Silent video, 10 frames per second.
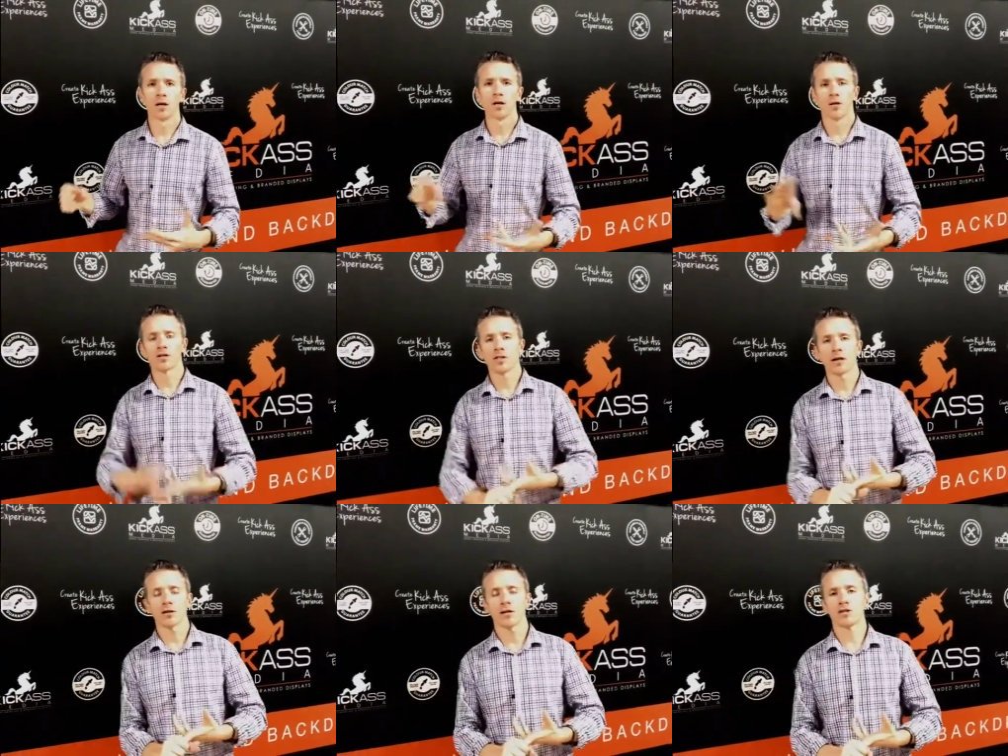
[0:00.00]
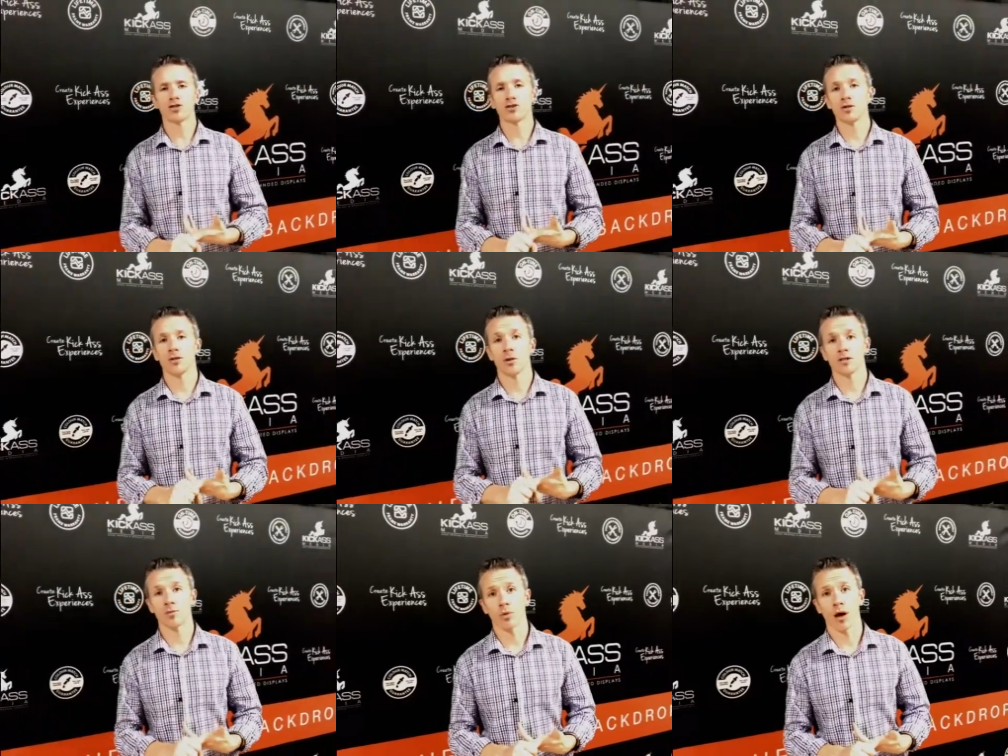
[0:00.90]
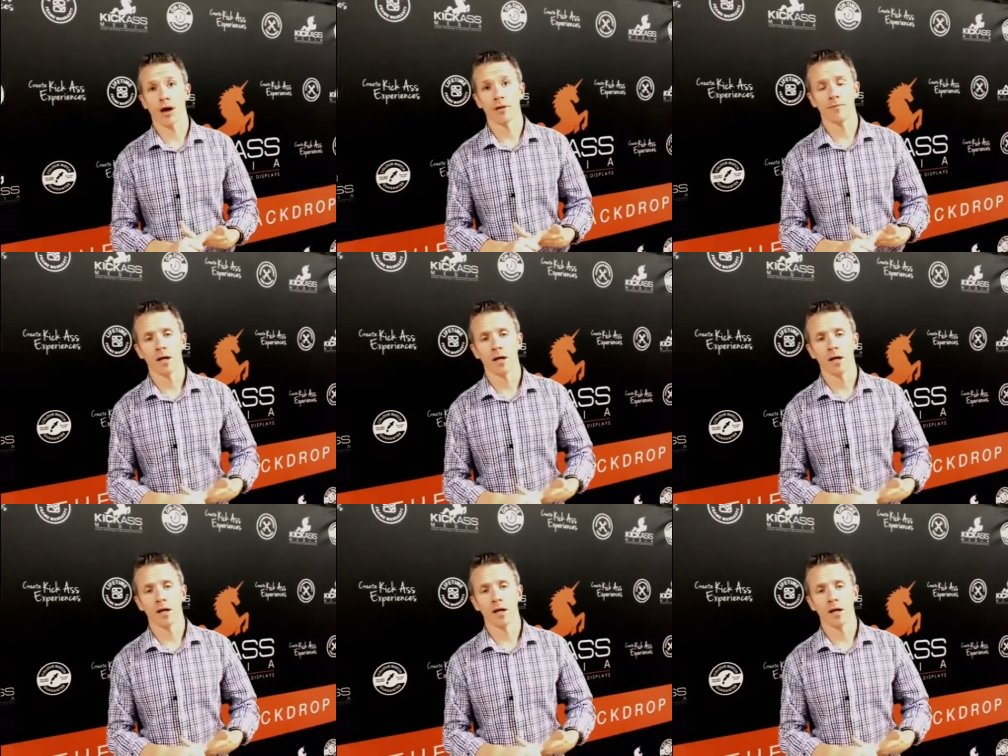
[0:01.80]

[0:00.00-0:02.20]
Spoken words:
Now the second thing is choosing the right supplier.